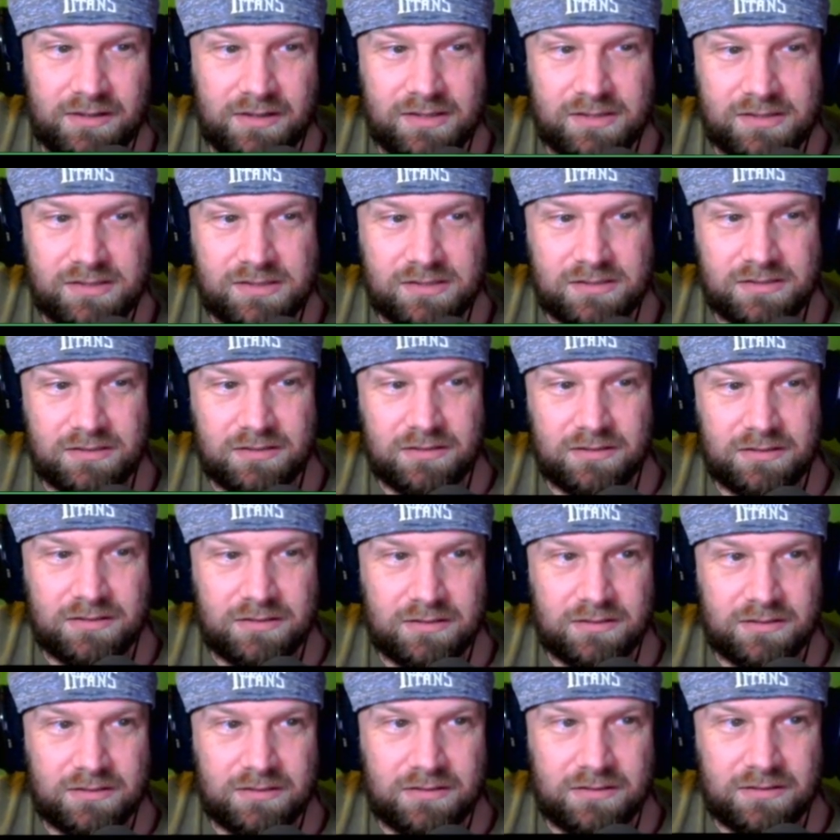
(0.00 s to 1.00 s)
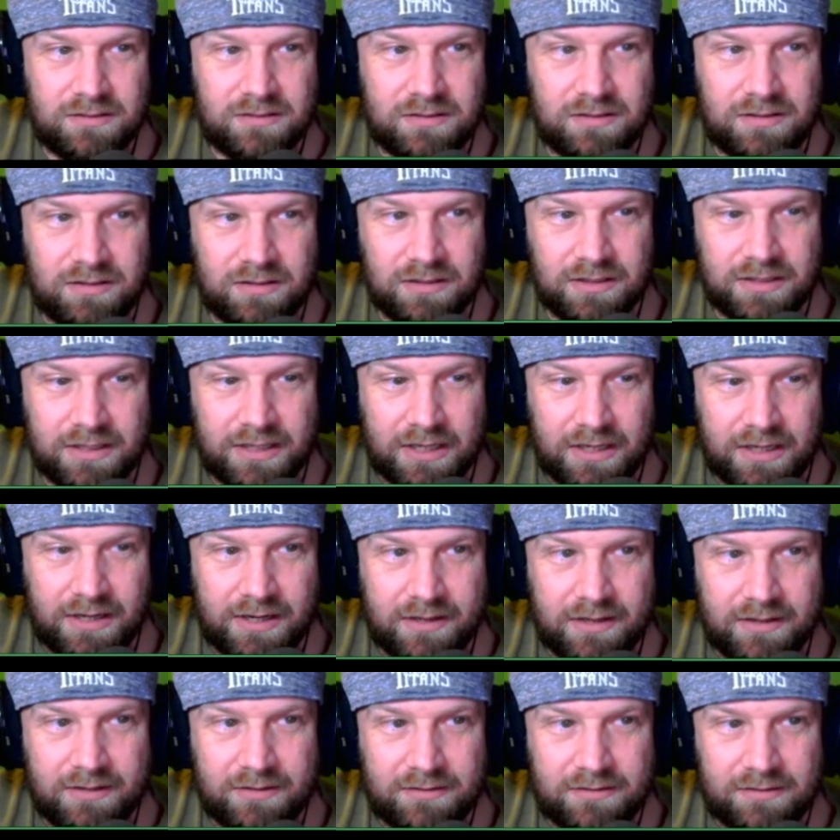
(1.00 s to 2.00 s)
is mm-hmm. hilarious.
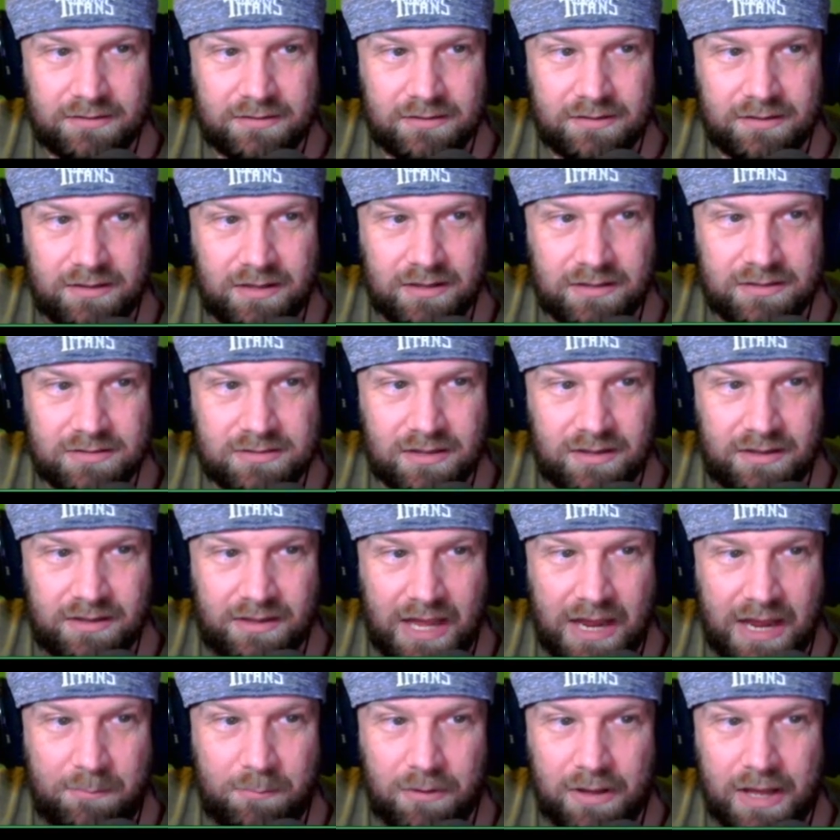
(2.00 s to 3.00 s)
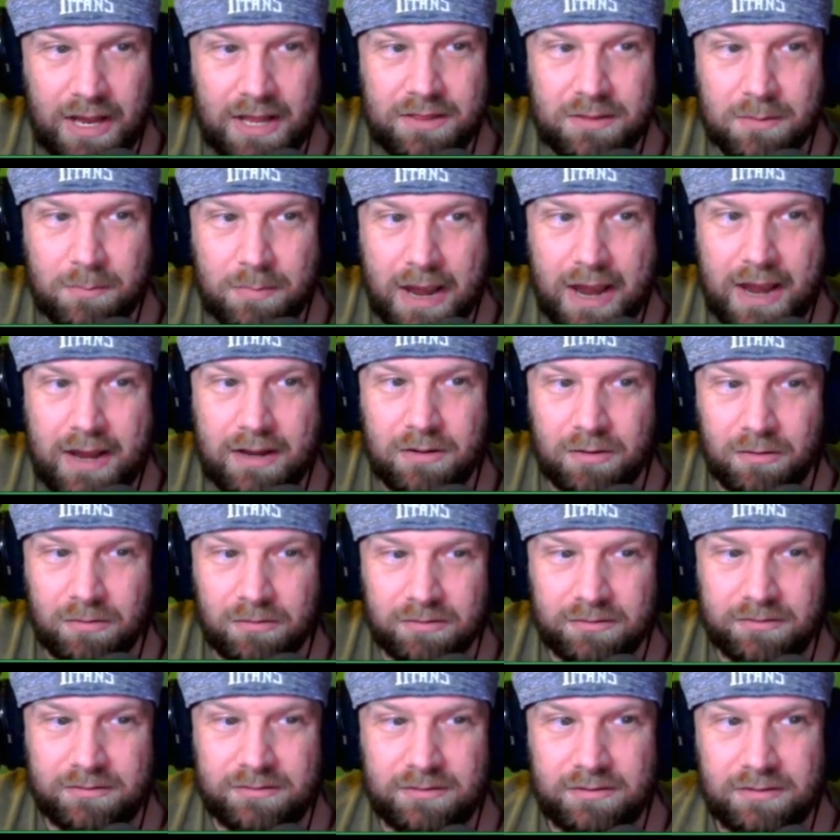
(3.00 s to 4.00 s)
Yeah. Because they played the
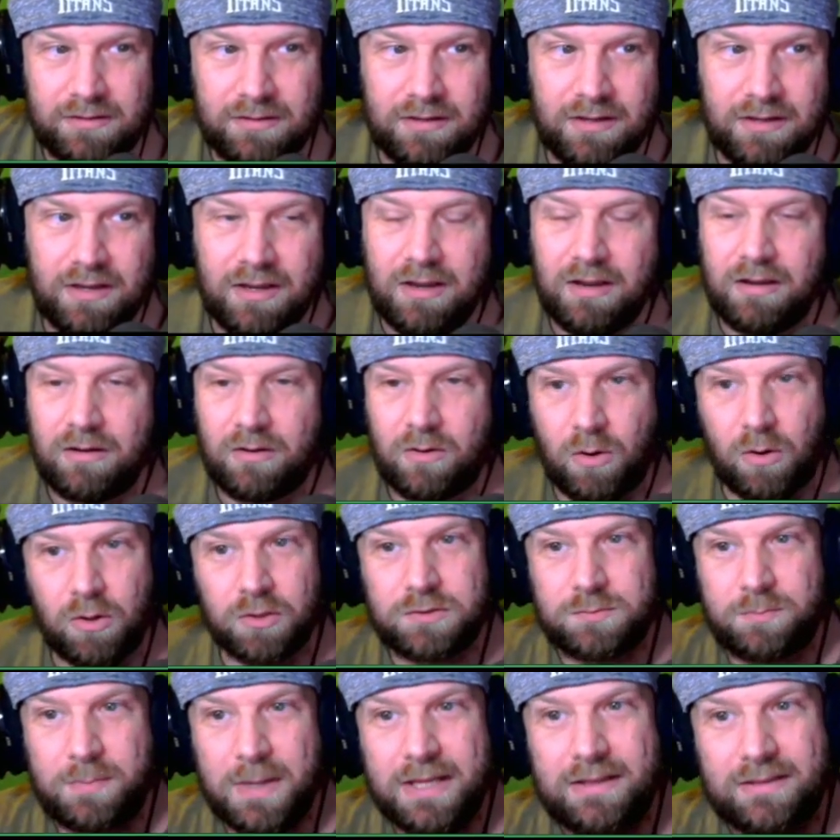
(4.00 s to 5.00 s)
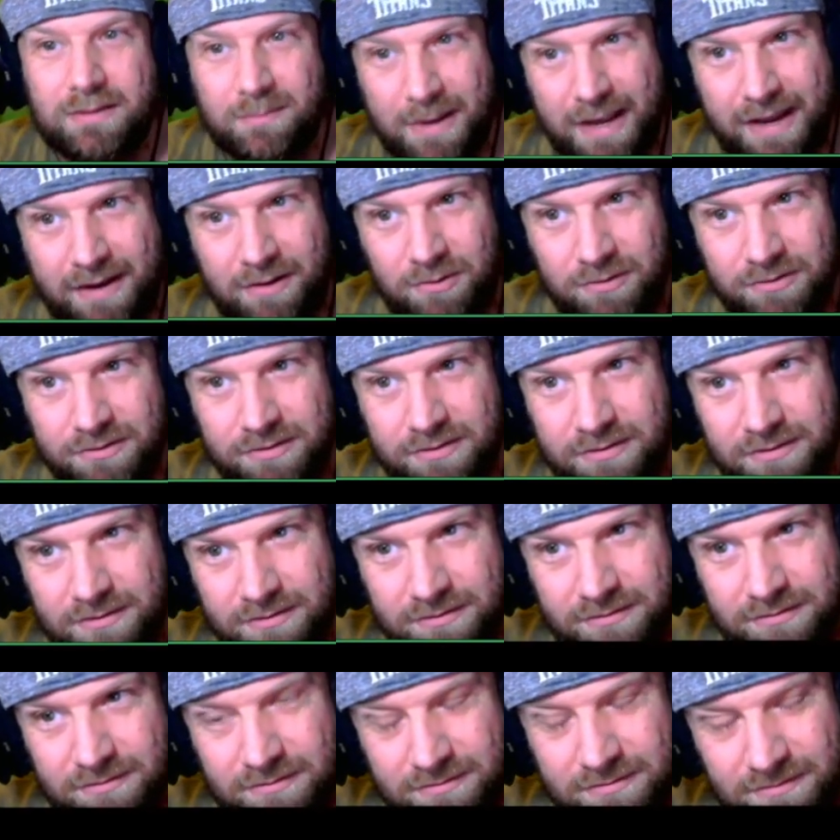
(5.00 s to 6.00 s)
Bengals. Colts beat the Bengals.
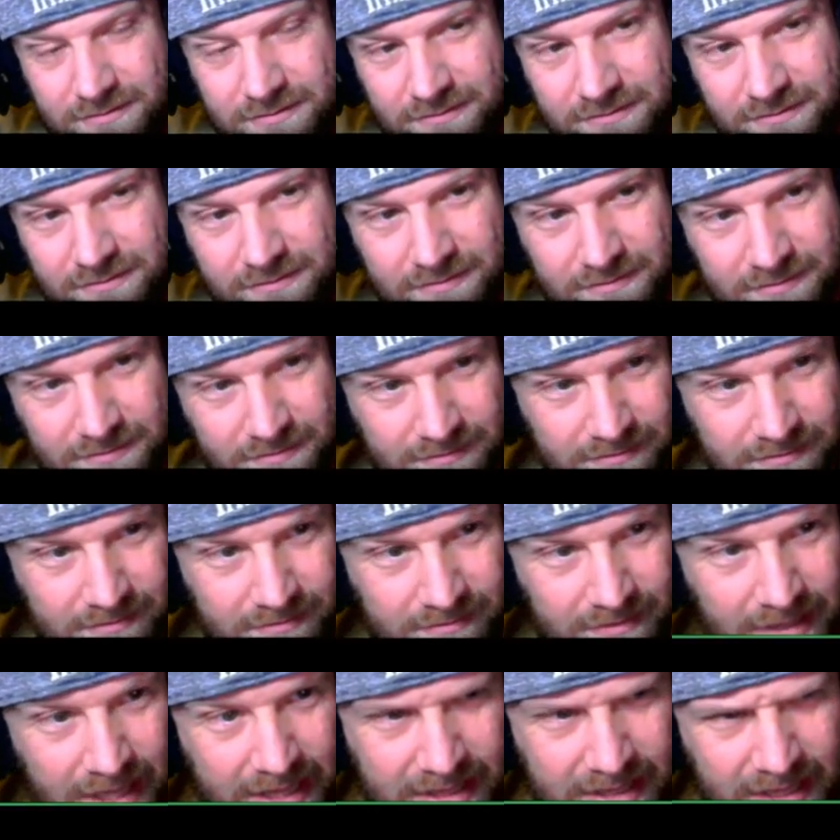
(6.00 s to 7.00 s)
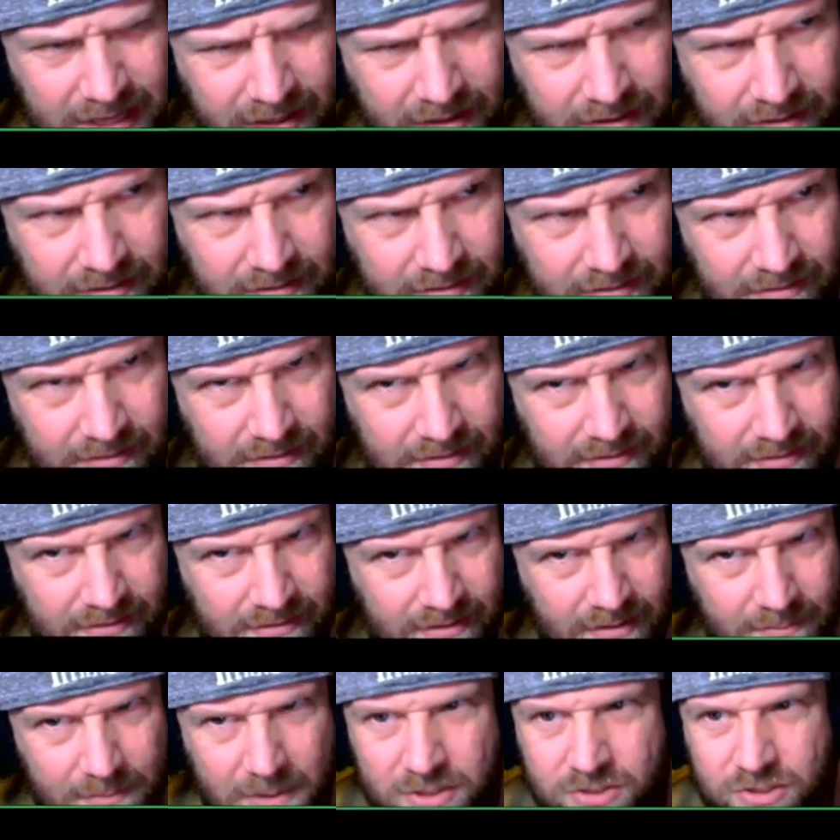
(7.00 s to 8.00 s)
I think.
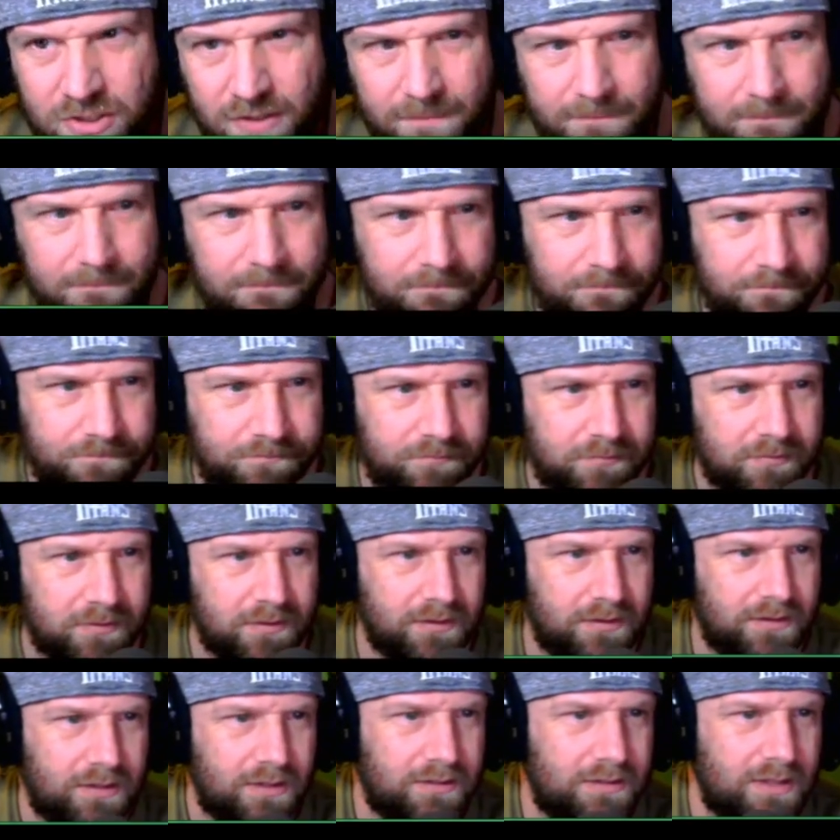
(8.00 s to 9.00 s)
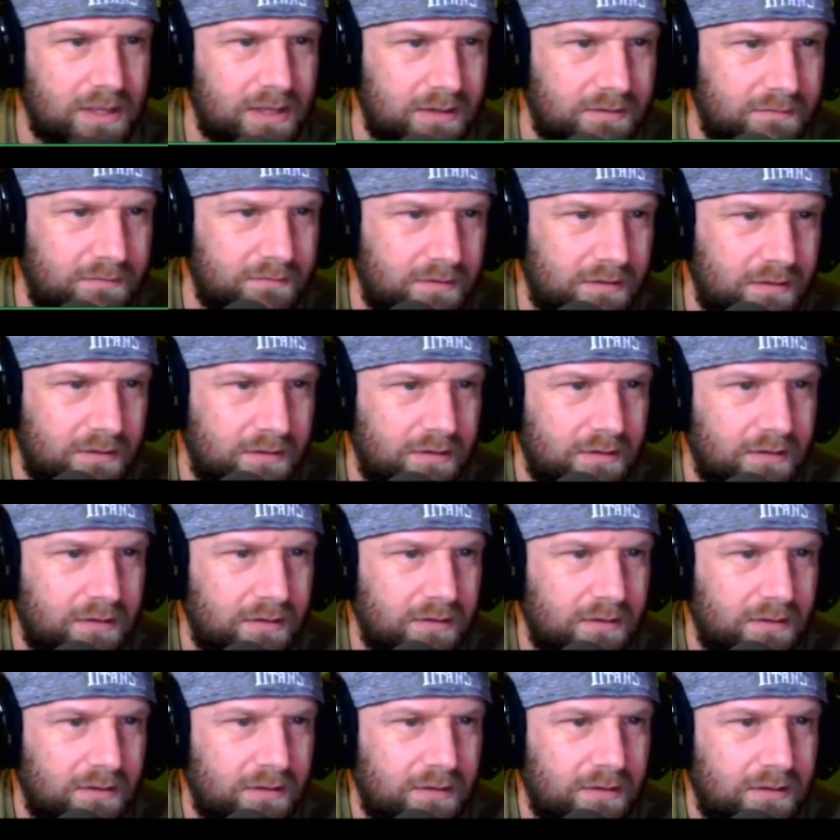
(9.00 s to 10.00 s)
I'm not sure. Did they?
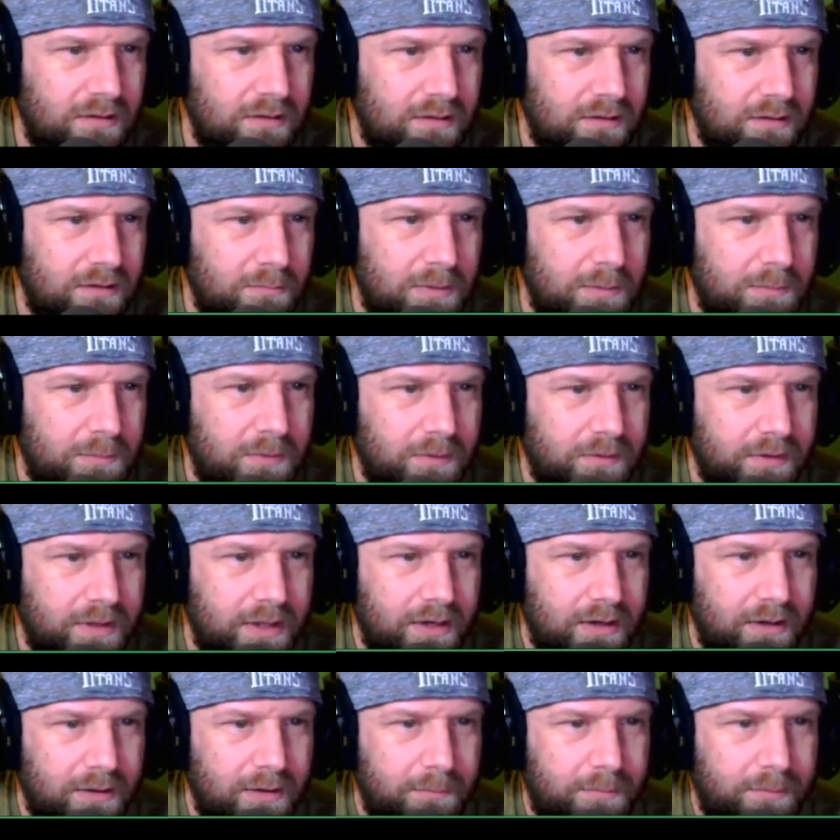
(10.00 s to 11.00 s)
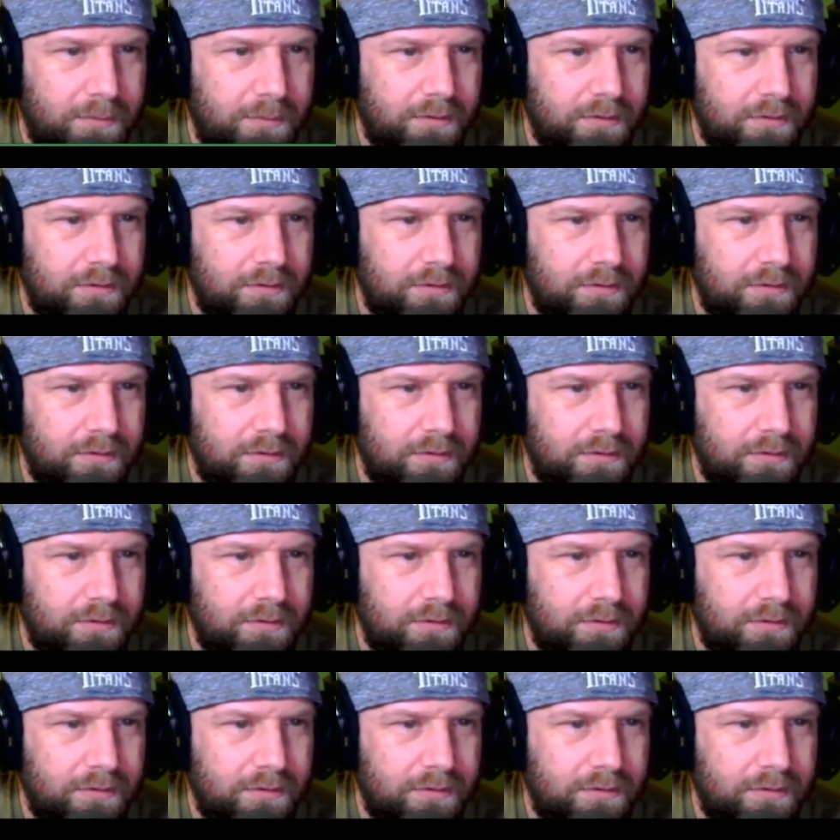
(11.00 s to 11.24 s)
Let me pull that up.